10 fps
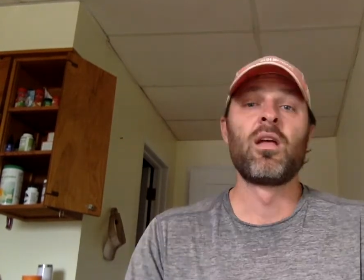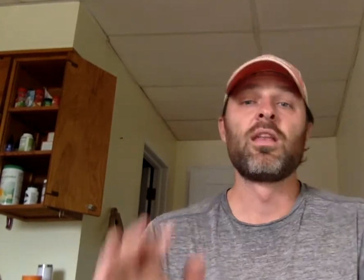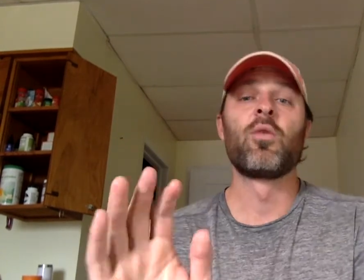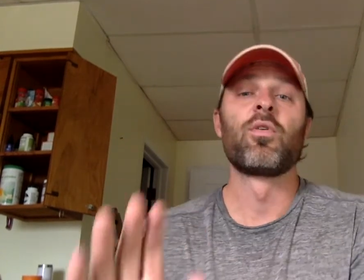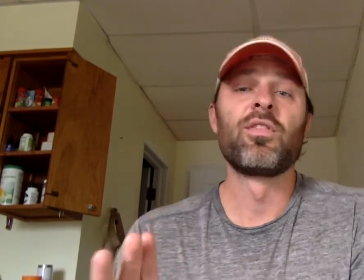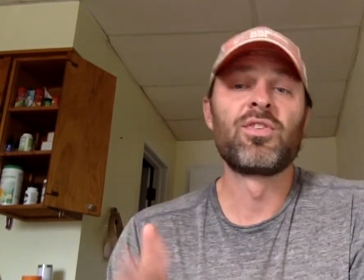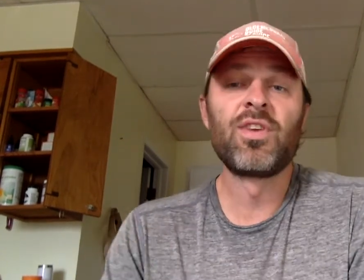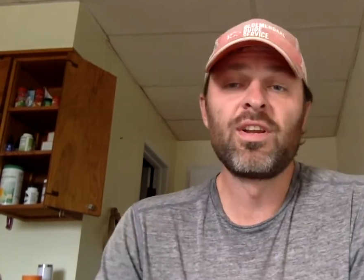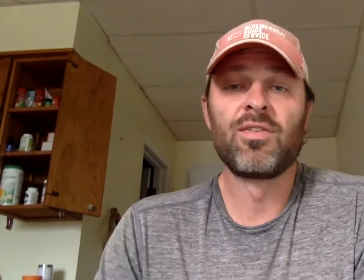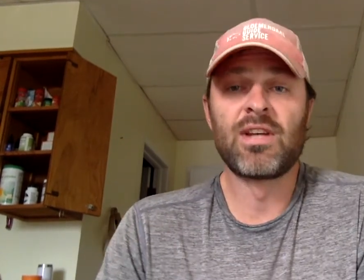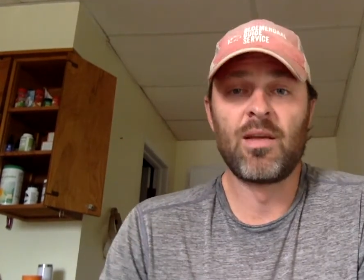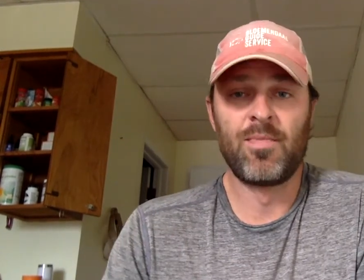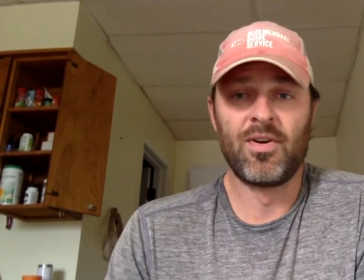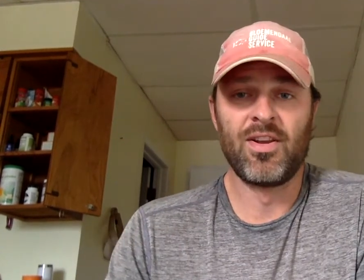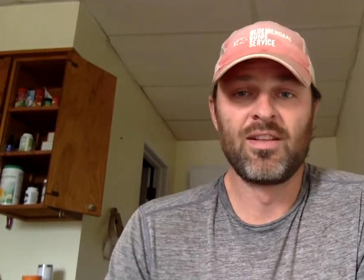Now, one of the trickier time
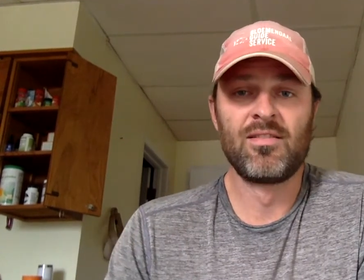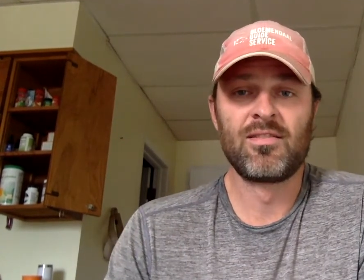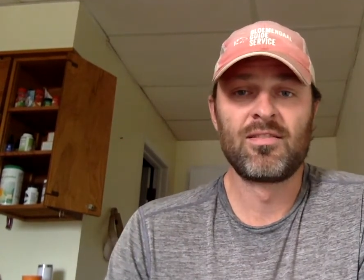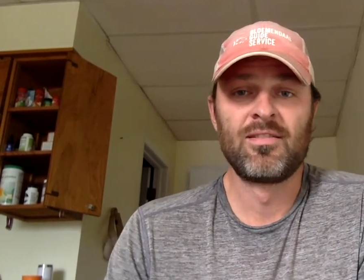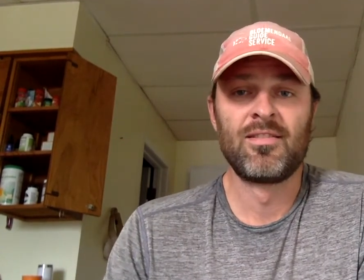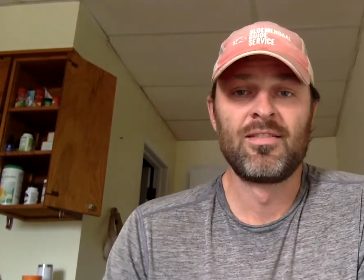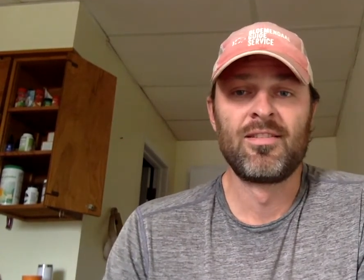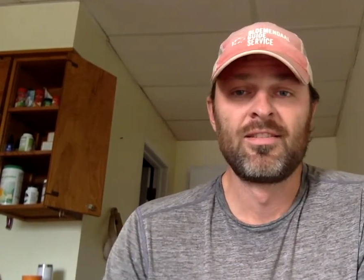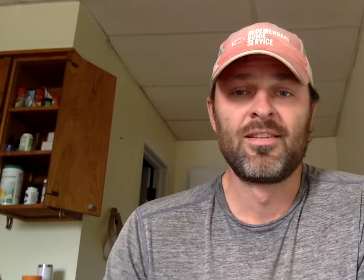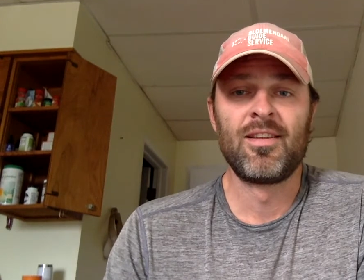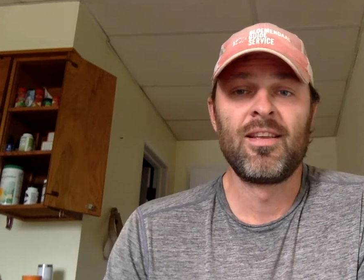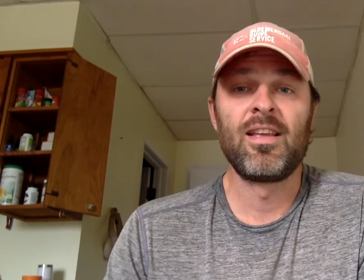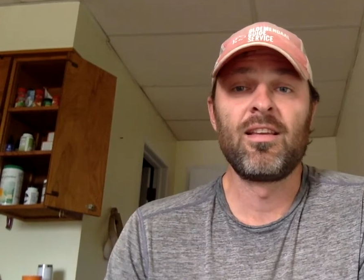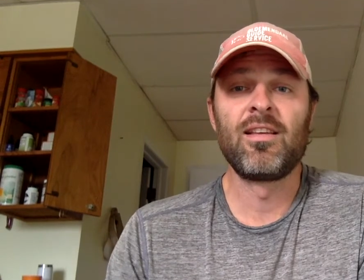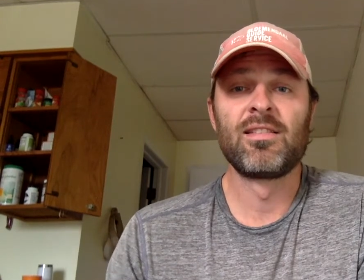periods
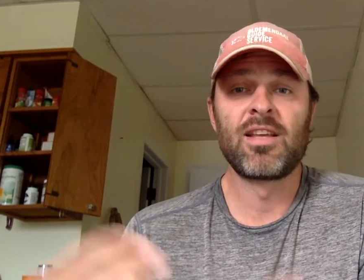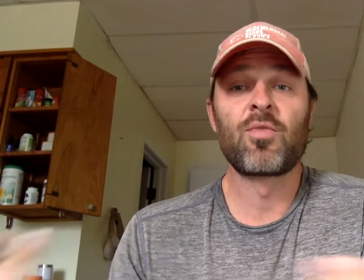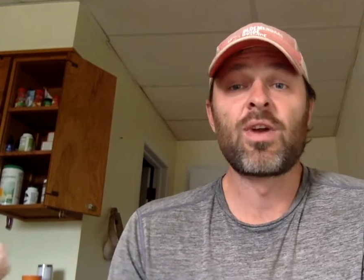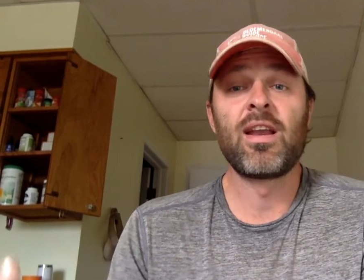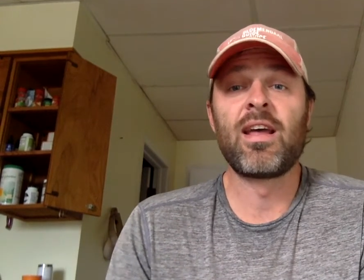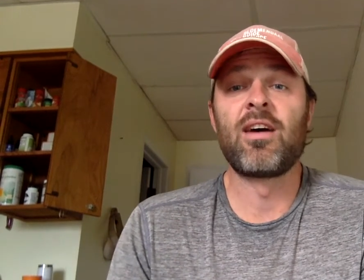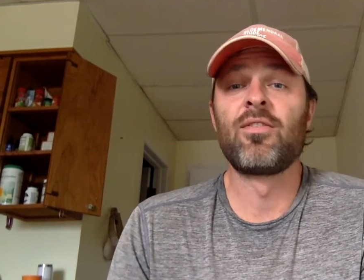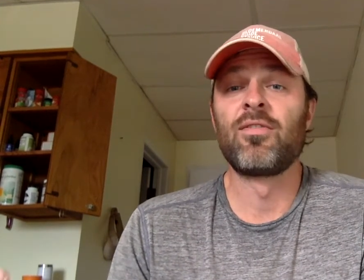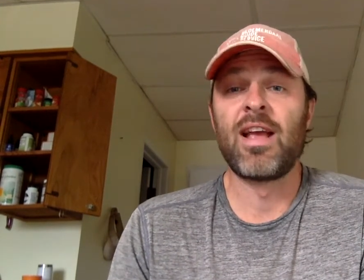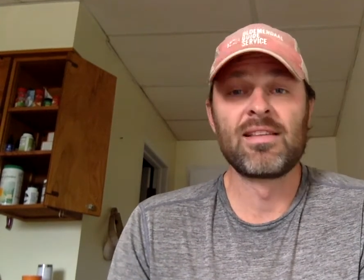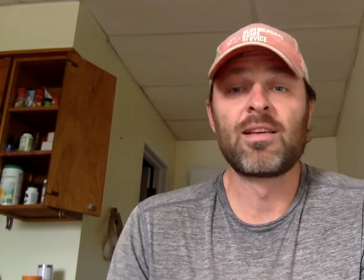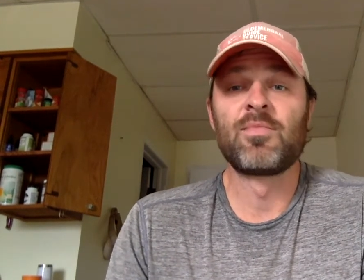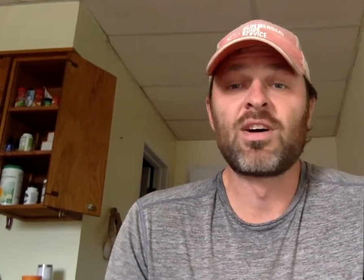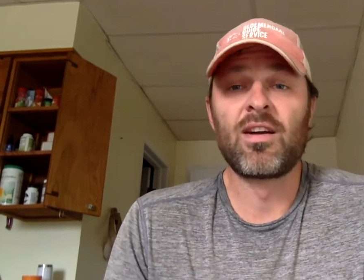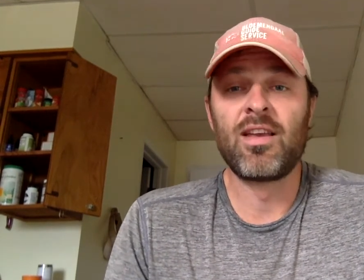is like right now, as I'm
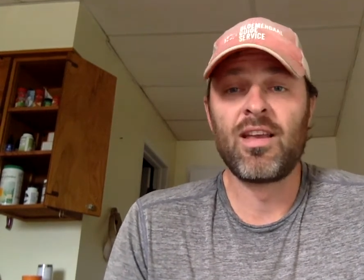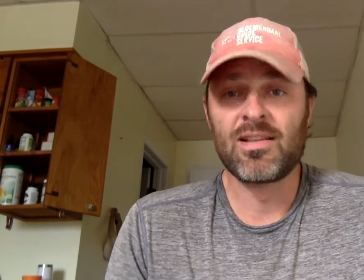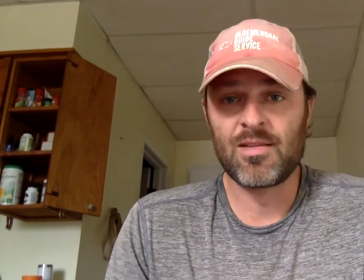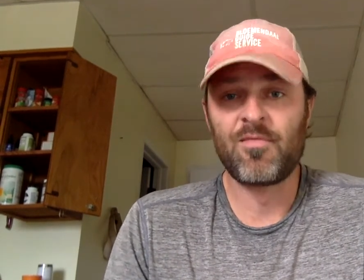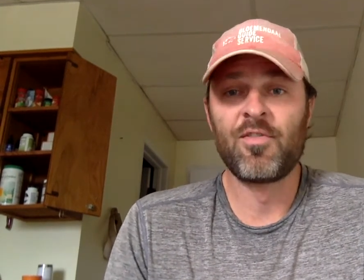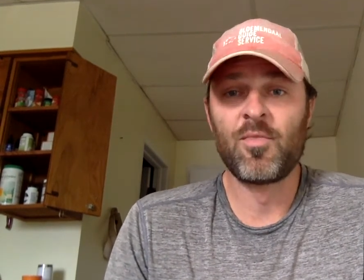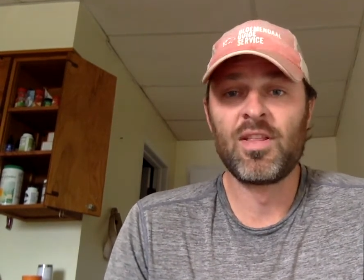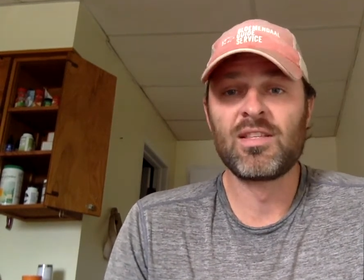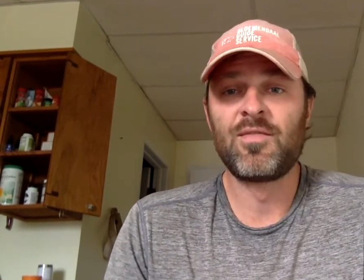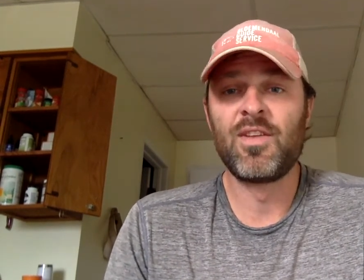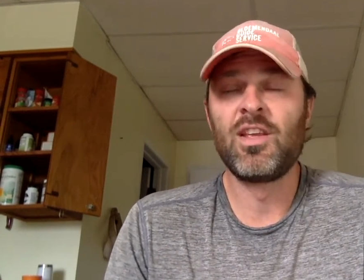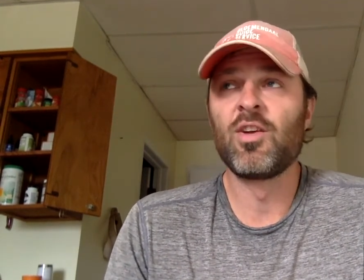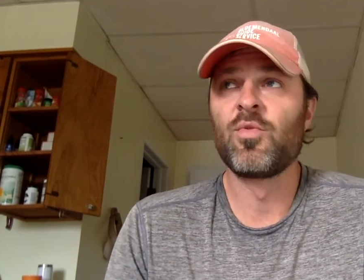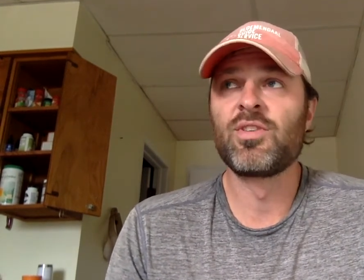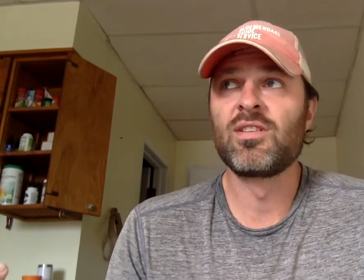talking, as I'm filming this
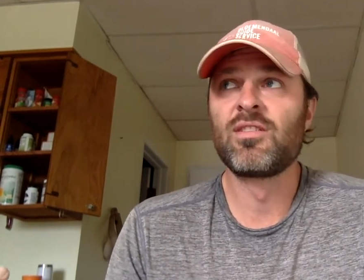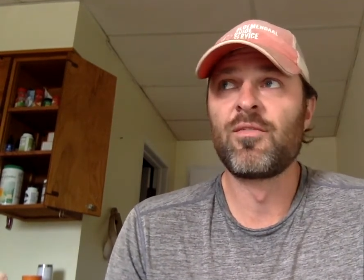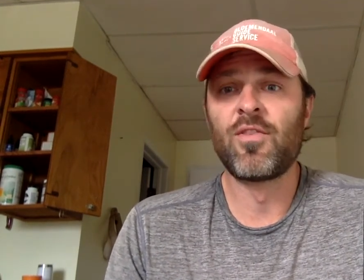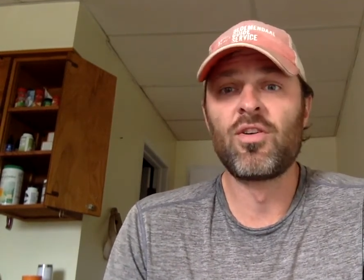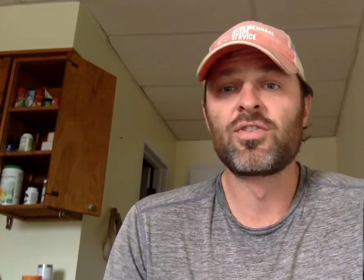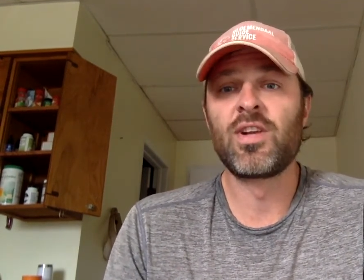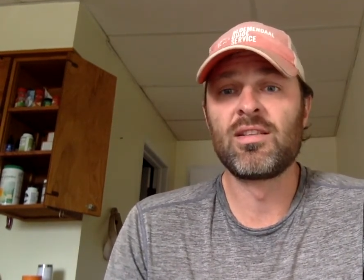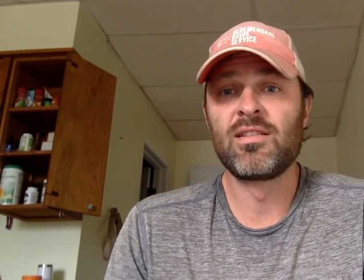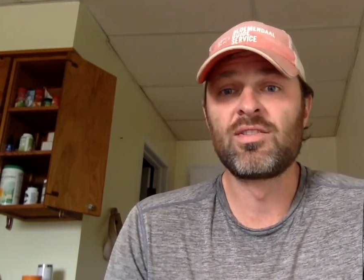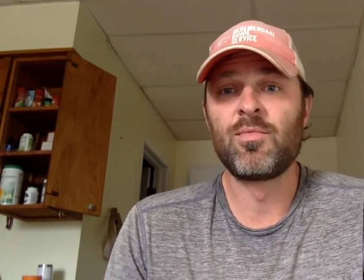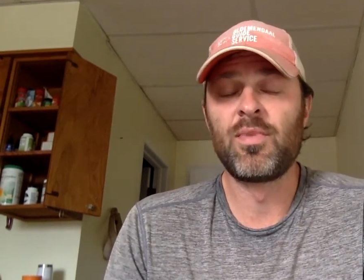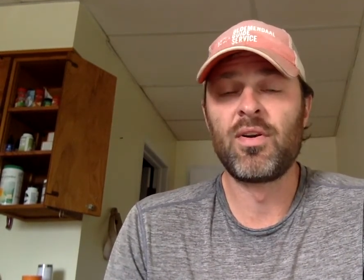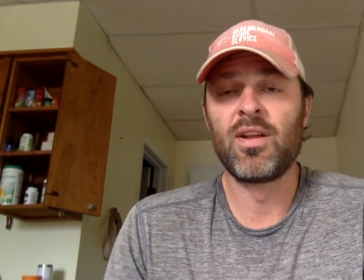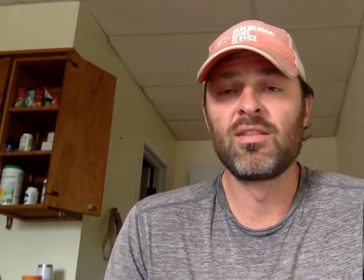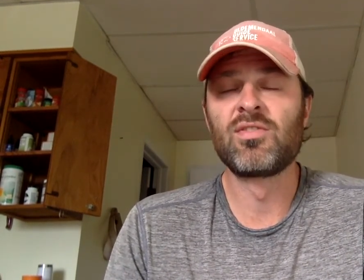video, which is the fall transition period.